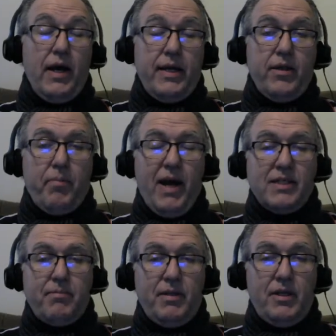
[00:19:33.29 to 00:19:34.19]
Another
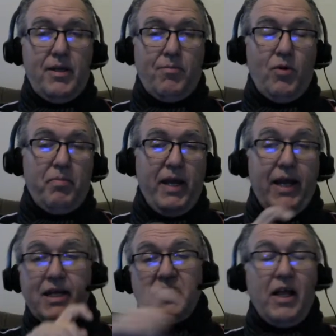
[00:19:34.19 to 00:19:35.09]
possibility would
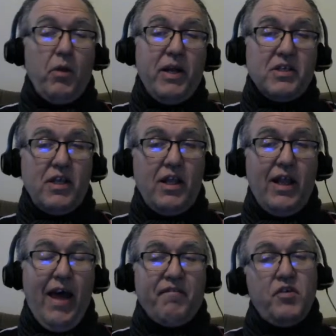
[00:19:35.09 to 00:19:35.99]
be it accelerates
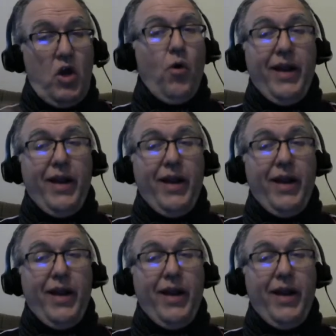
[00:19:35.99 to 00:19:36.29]
to the left.